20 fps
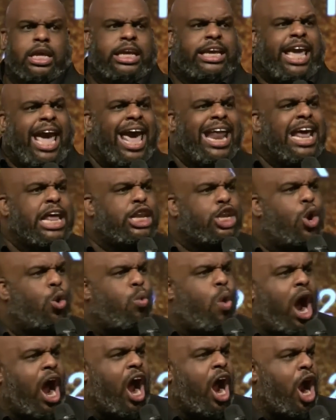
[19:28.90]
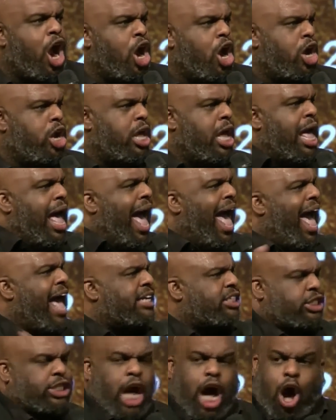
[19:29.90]
Get in the Word.
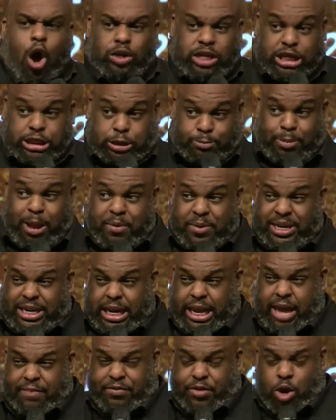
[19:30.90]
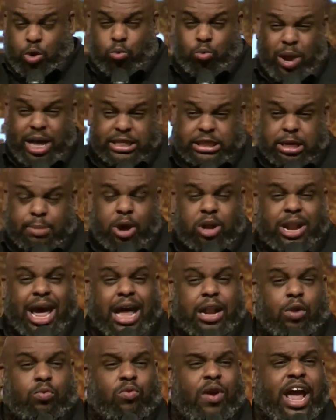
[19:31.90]
Ask the Holy Spirit to give you wisdom on how
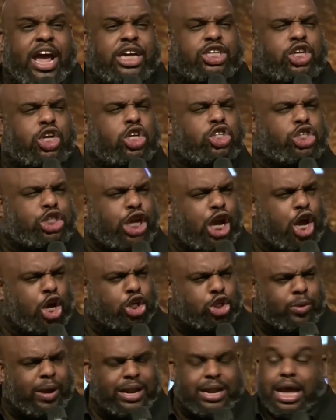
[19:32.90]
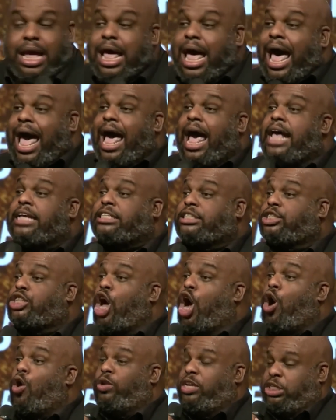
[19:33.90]
to raise your children. Ask the
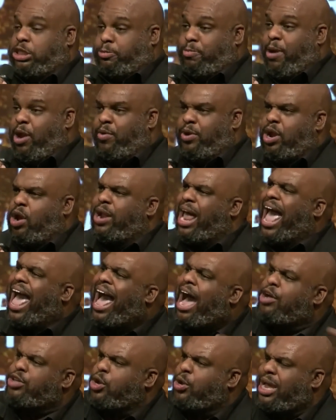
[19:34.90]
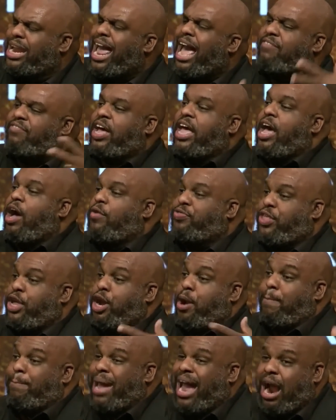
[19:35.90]
Holy Spirit on how you can have a healthier
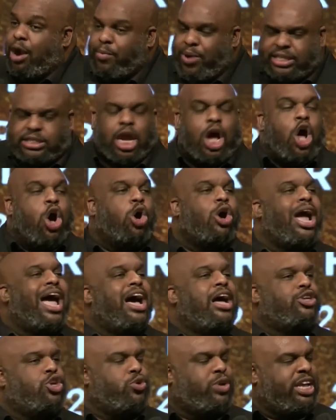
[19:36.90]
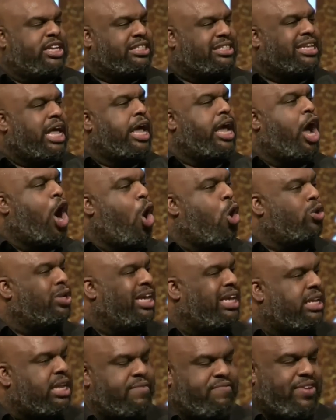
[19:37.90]
marriage or how you can stay holy
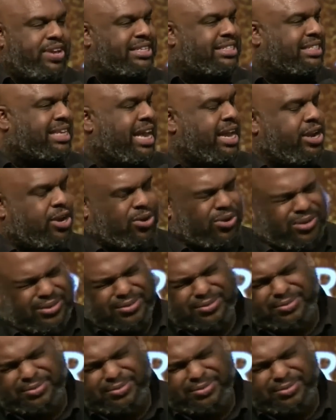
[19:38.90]
living single.